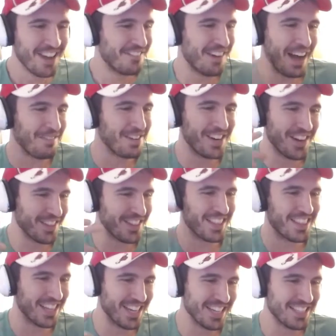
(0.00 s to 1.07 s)
vibing all the
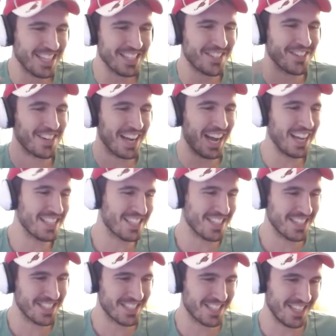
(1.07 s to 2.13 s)
things that you got
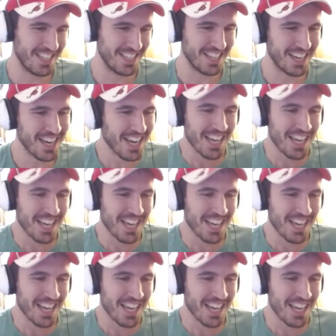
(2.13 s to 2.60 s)
to see.